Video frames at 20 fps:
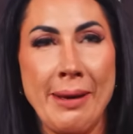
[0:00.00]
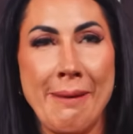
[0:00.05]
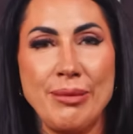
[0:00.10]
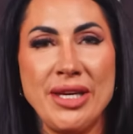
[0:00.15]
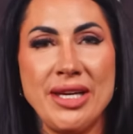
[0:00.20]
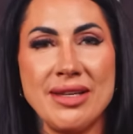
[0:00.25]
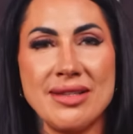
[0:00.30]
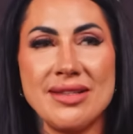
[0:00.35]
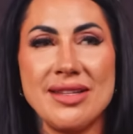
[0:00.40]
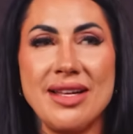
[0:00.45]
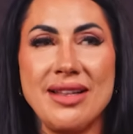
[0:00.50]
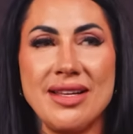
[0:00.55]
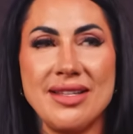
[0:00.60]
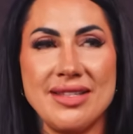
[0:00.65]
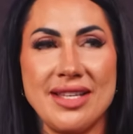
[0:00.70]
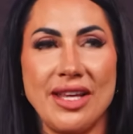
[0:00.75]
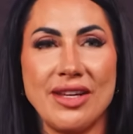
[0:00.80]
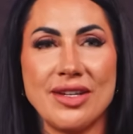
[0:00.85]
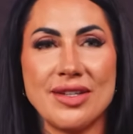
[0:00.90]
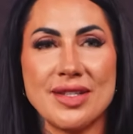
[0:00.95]
because then the
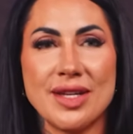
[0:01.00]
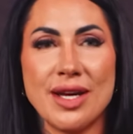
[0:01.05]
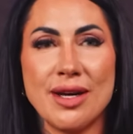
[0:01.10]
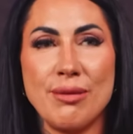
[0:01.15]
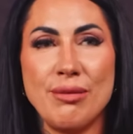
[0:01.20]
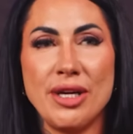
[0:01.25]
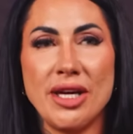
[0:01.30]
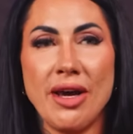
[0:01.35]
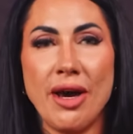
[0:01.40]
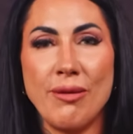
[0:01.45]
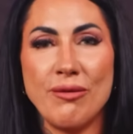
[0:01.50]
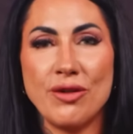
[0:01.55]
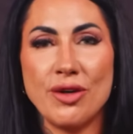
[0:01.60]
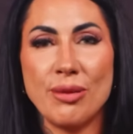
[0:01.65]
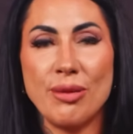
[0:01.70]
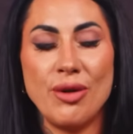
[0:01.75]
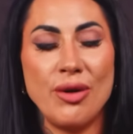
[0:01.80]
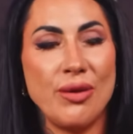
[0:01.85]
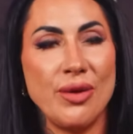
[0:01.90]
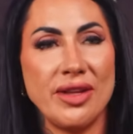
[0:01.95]
seller is going to be
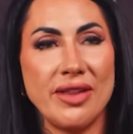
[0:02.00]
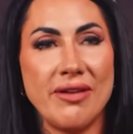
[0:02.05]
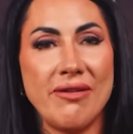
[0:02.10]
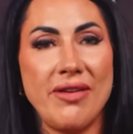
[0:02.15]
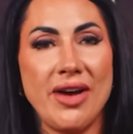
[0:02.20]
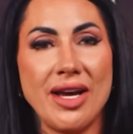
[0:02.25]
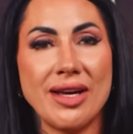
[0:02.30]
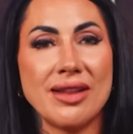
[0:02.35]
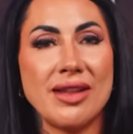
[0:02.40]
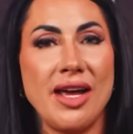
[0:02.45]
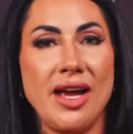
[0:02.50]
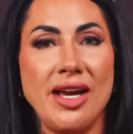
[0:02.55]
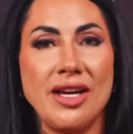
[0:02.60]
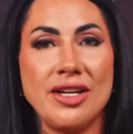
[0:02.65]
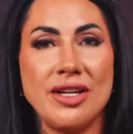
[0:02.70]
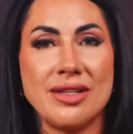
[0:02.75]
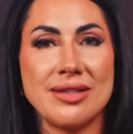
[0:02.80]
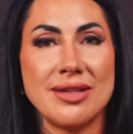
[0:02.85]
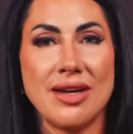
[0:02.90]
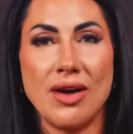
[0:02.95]
comfortable with the fact
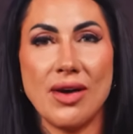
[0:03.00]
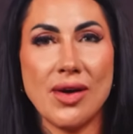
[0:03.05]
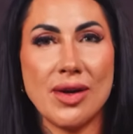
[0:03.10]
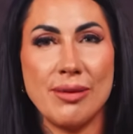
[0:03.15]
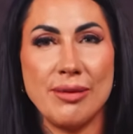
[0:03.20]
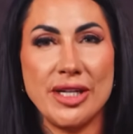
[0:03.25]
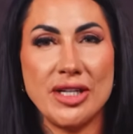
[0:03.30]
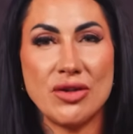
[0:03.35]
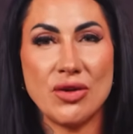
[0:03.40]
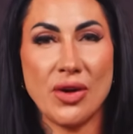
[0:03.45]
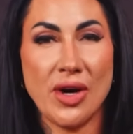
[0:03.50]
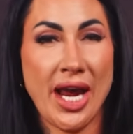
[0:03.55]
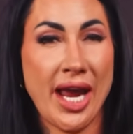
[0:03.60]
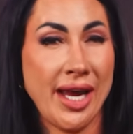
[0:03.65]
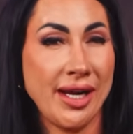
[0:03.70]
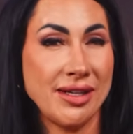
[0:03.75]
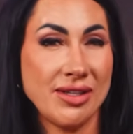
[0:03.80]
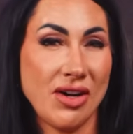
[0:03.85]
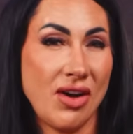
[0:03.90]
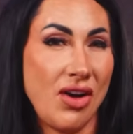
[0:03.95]
that it's not going to be
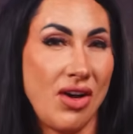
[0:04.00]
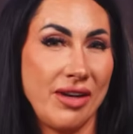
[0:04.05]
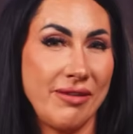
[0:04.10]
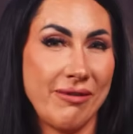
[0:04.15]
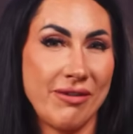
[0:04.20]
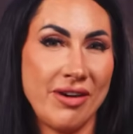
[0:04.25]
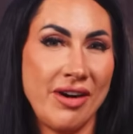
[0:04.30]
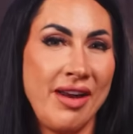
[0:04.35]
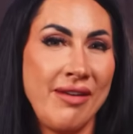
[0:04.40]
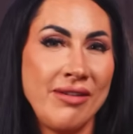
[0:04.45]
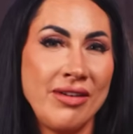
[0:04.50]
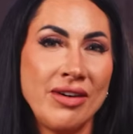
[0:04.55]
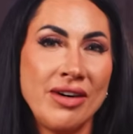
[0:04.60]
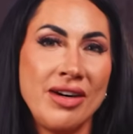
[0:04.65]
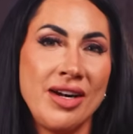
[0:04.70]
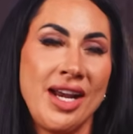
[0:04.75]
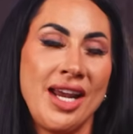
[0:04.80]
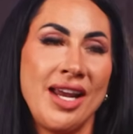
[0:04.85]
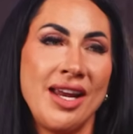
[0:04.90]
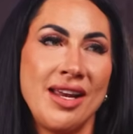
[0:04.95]
dragged on
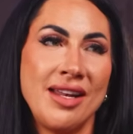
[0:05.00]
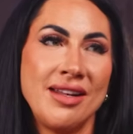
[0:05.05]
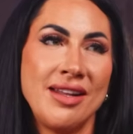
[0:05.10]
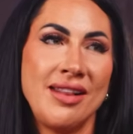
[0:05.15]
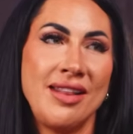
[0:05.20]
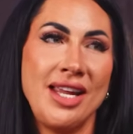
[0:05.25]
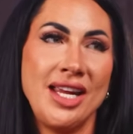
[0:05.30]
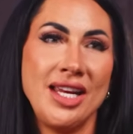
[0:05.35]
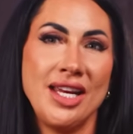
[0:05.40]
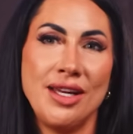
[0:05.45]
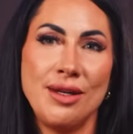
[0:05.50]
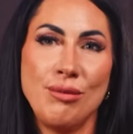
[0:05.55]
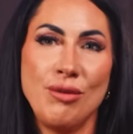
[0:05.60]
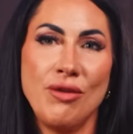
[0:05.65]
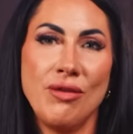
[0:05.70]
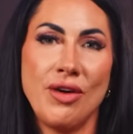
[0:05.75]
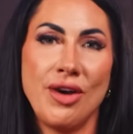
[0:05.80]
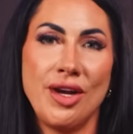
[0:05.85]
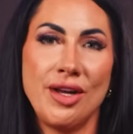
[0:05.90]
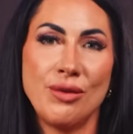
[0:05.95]
forever and they can
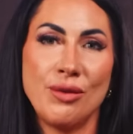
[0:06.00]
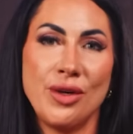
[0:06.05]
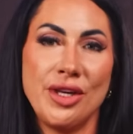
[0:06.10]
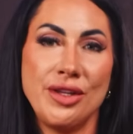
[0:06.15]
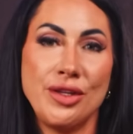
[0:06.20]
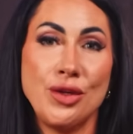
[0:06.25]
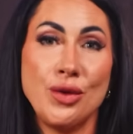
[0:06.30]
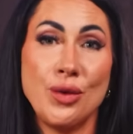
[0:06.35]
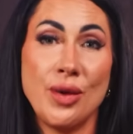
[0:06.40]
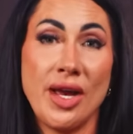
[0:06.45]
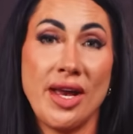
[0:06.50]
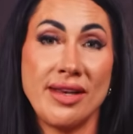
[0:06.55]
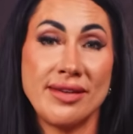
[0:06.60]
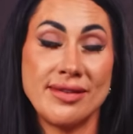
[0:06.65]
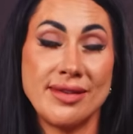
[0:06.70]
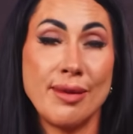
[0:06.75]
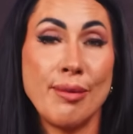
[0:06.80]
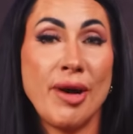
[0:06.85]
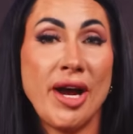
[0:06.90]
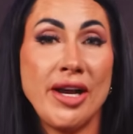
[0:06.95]
move on with you
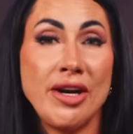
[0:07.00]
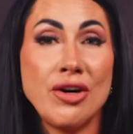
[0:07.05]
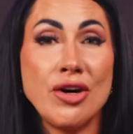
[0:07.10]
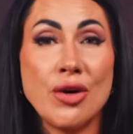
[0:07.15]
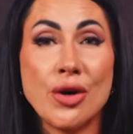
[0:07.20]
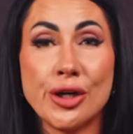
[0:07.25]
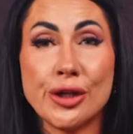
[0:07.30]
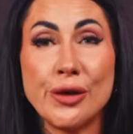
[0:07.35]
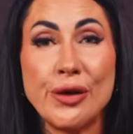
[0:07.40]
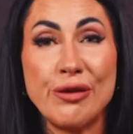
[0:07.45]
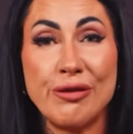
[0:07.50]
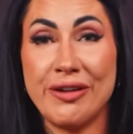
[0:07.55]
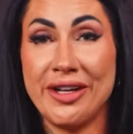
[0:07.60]
as the buyer or go